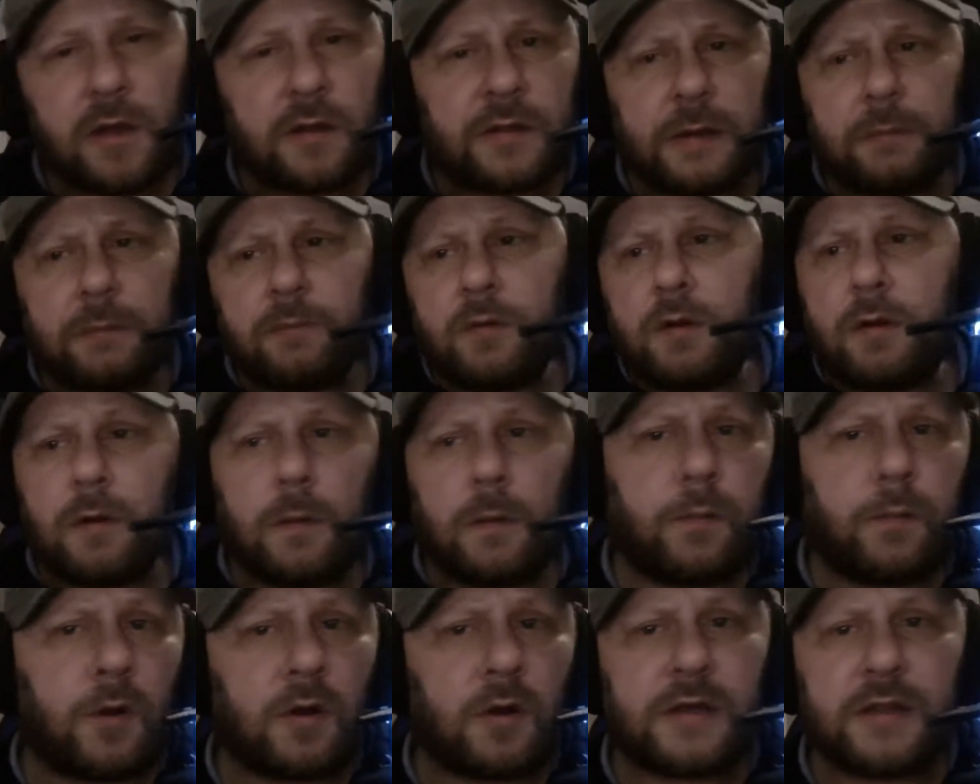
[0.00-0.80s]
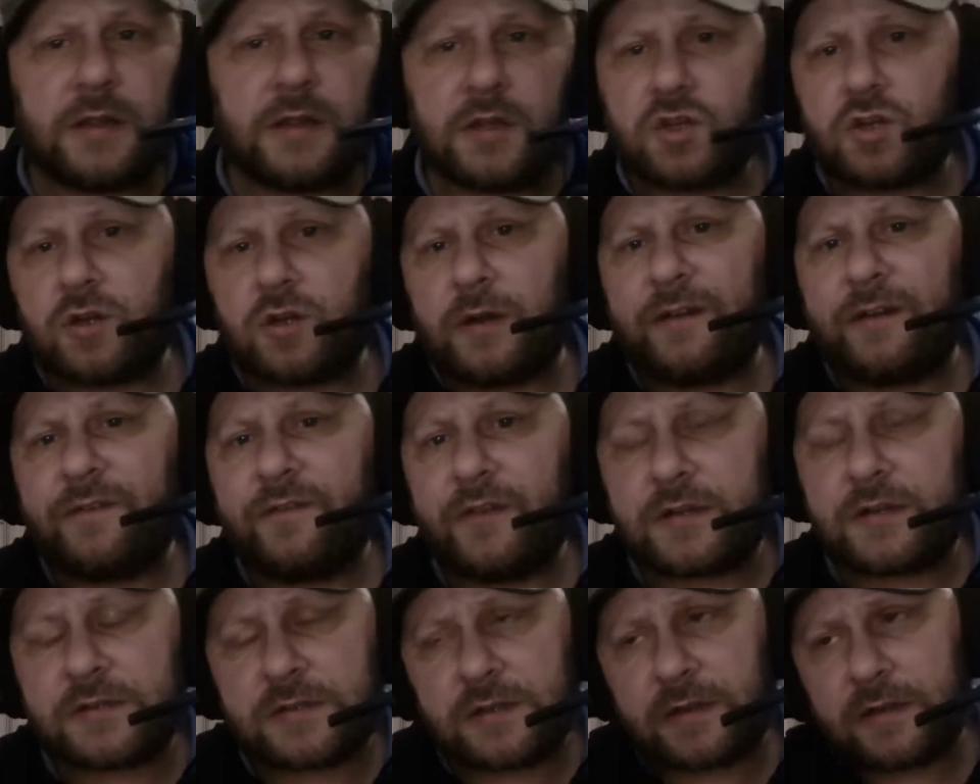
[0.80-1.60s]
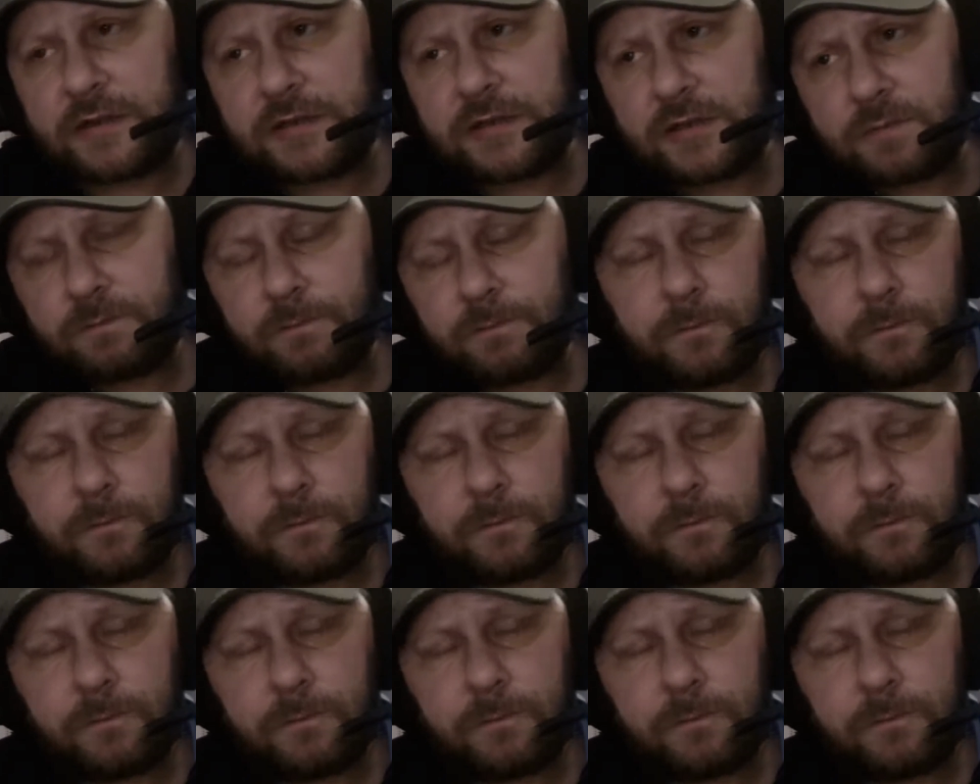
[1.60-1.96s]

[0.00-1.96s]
Then we were blocking the traffic, so there's